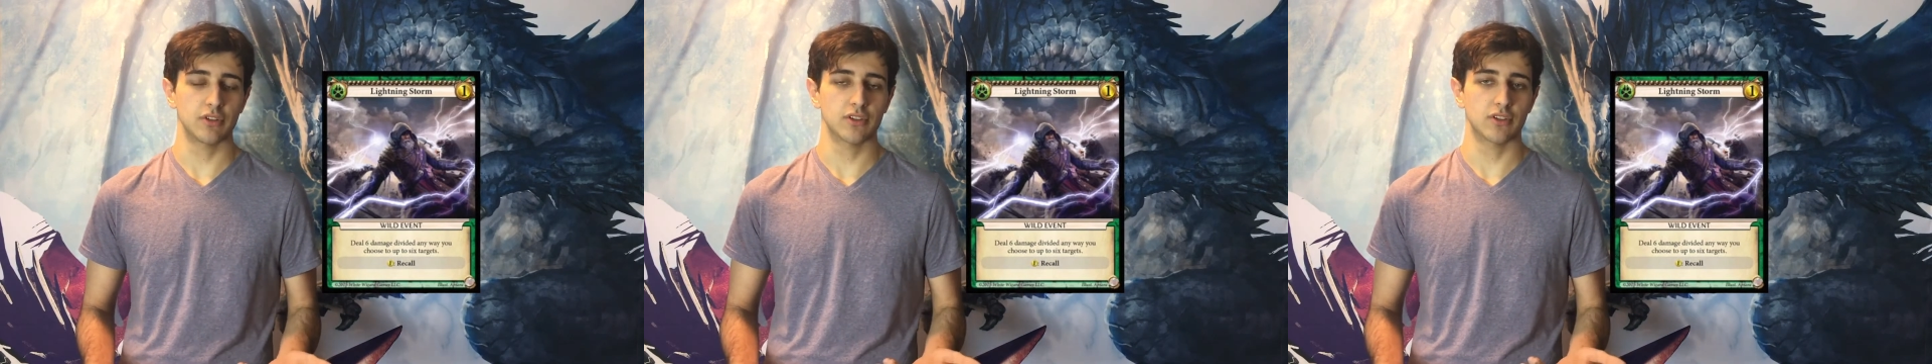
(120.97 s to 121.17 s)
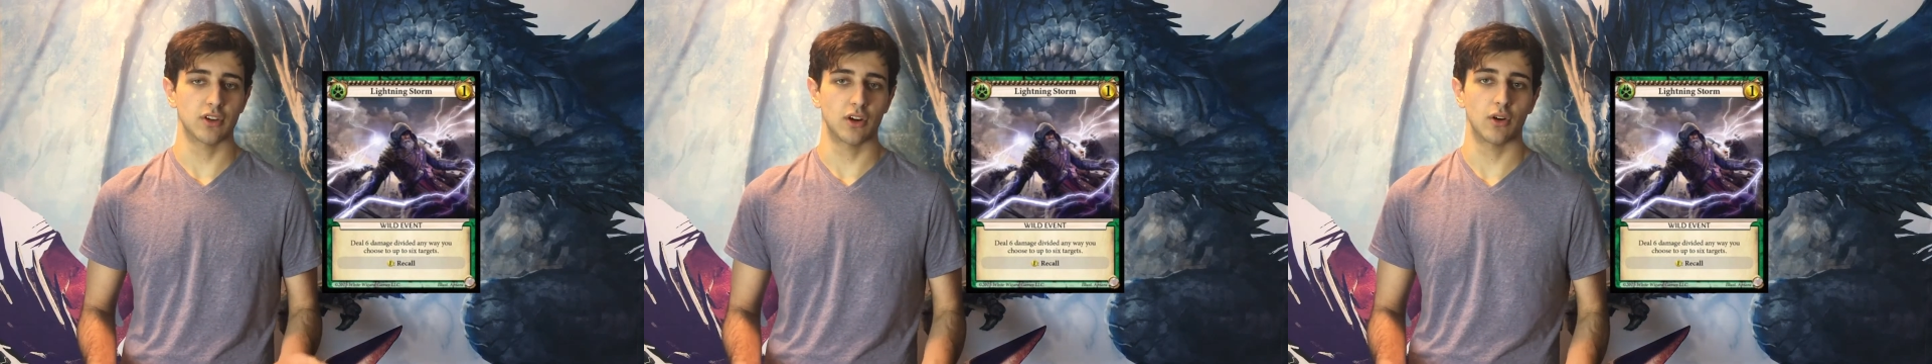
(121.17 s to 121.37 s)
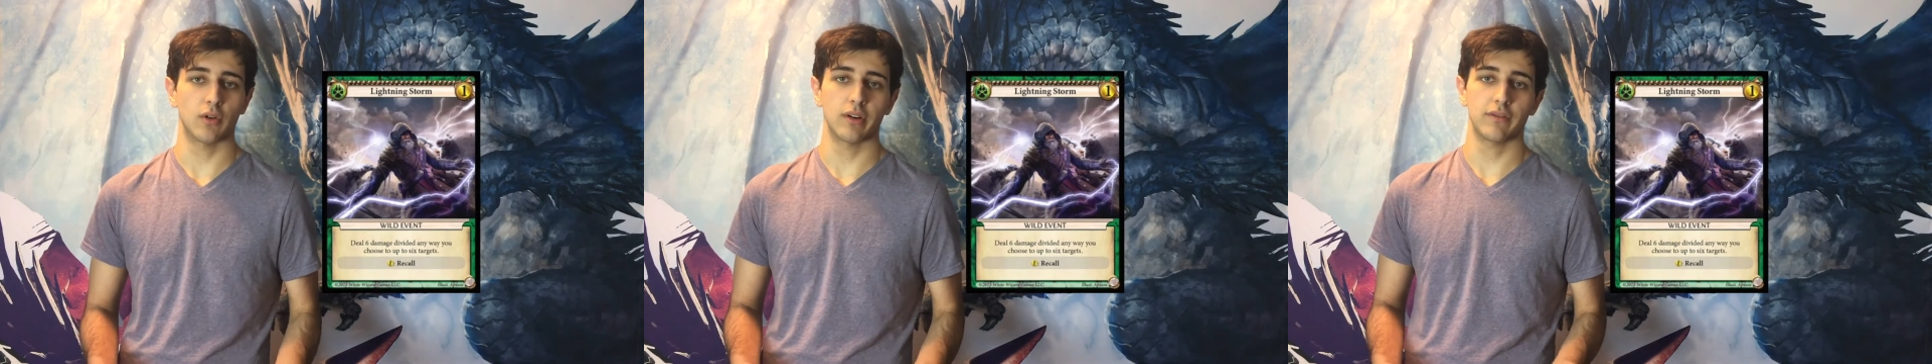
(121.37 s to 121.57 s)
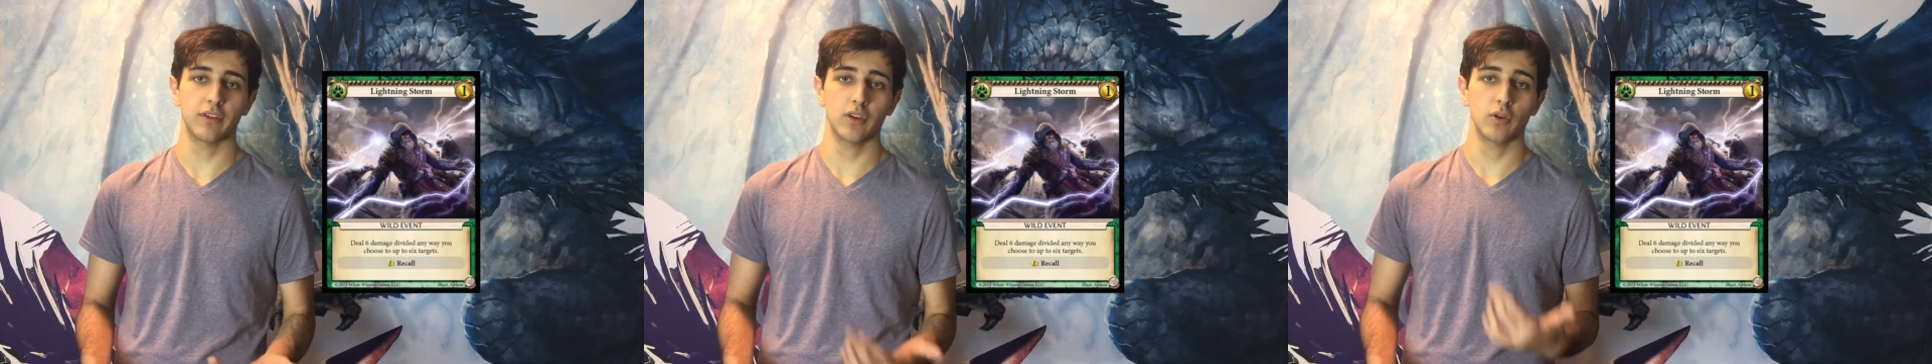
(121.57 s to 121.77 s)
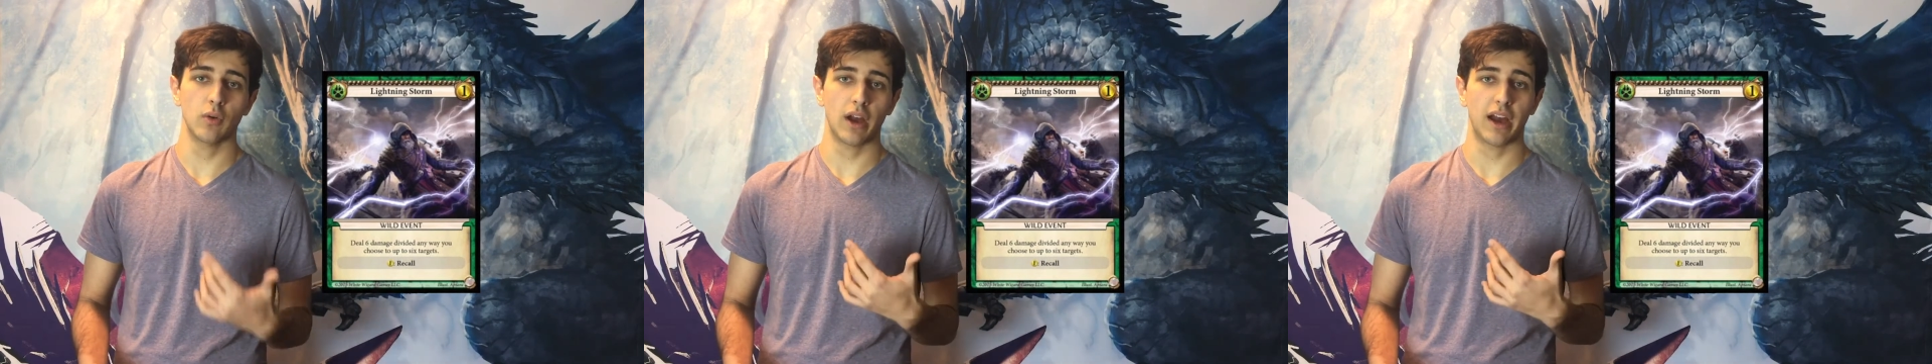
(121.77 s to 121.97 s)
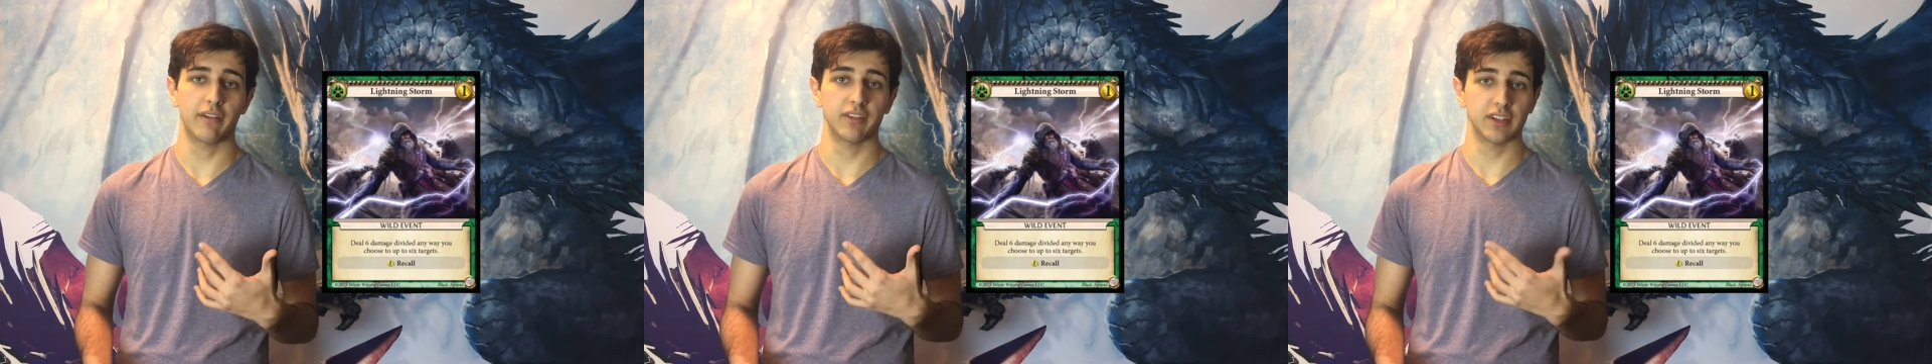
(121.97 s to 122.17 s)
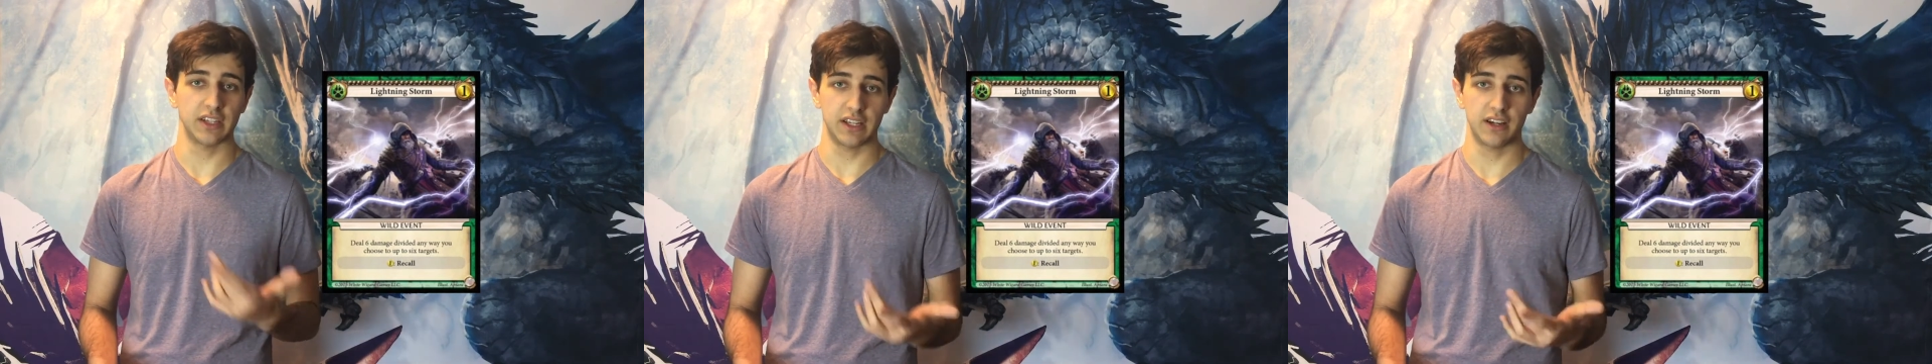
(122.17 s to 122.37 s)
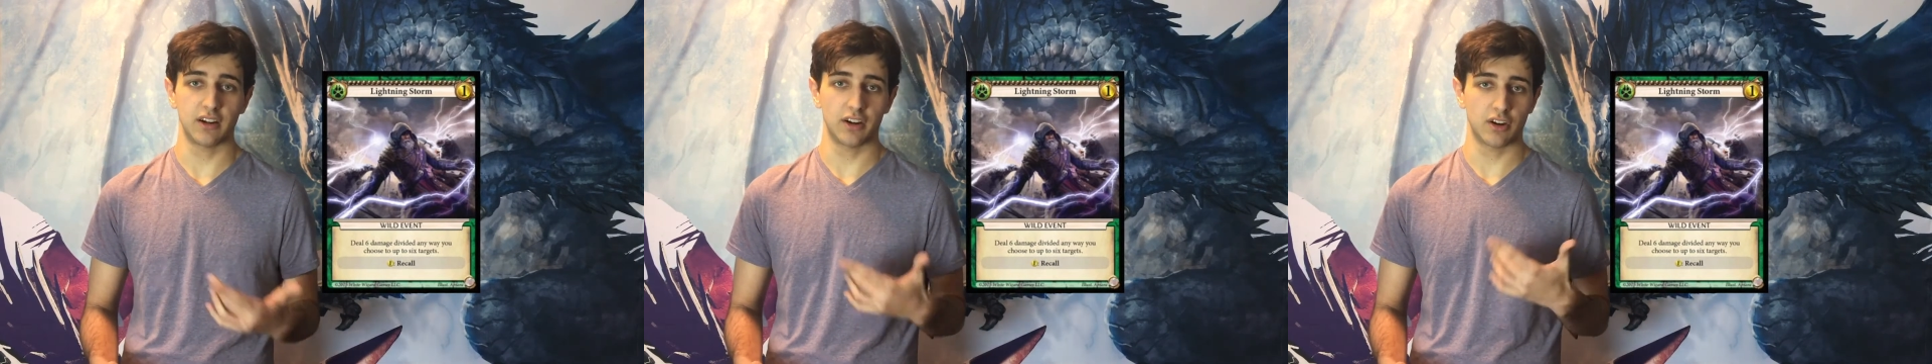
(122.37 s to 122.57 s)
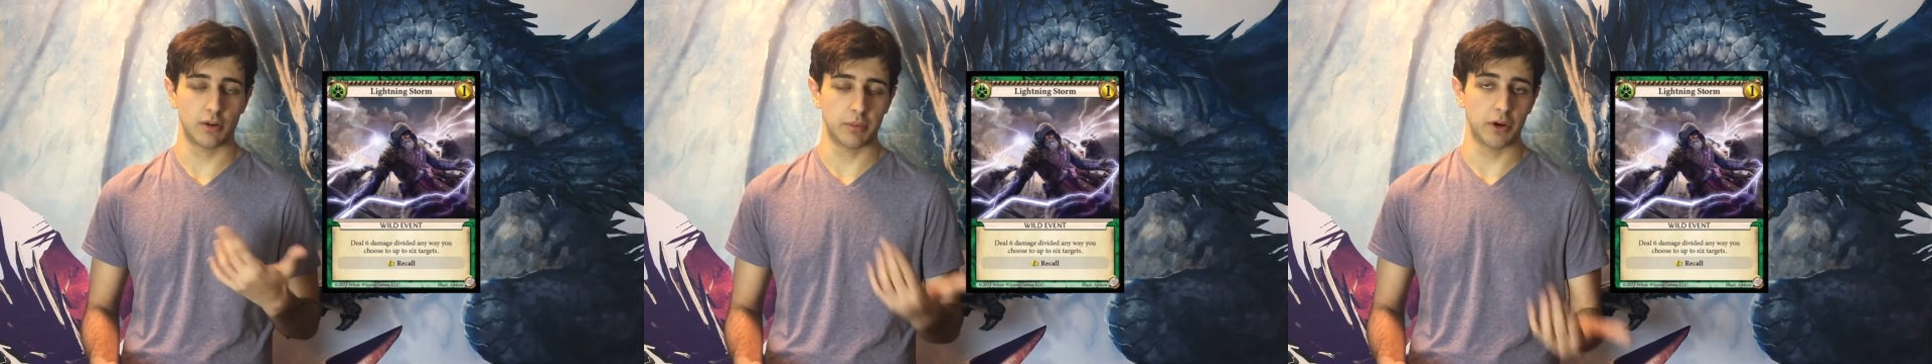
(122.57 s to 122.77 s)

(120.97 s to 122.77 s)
So if you have a lead on your